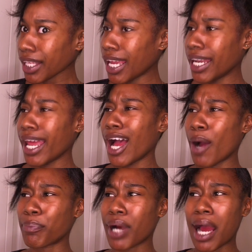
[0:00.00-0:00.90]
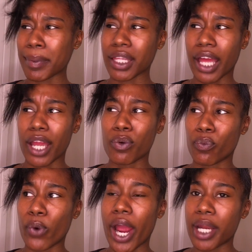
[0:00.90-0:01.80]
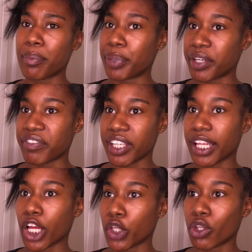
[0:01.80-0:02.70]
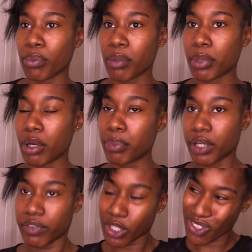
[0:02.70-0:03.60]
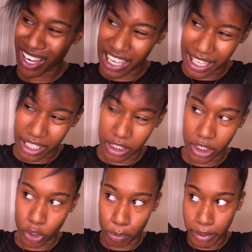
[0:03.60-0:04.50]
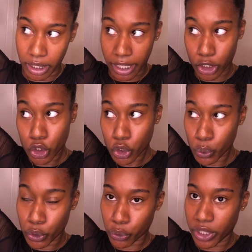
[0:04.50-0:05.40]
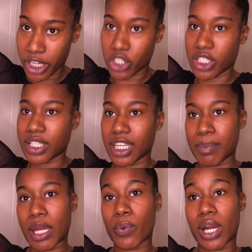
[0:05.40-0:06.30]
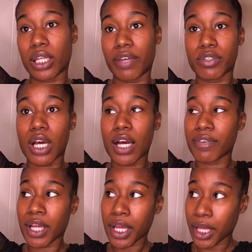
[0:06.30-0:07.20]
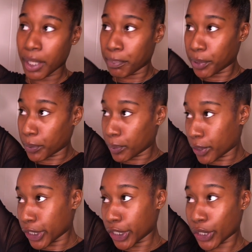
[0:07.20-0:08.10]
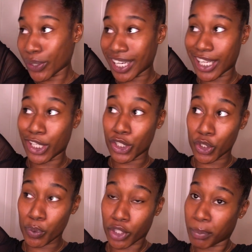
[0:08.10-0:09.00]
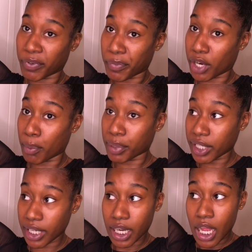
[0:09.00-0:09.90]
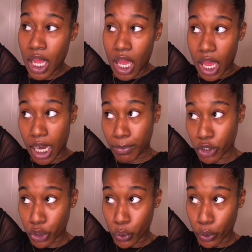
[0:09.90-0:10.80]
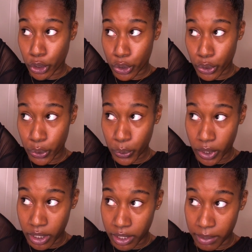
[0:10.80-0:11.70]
and now I'm probably like right above it, like a little bit above it. So I got like a little, like 2 or 3 inches to get back where I left off. But what we're gonna go ahead and do, we're gonna move with our bun. And I'm just going to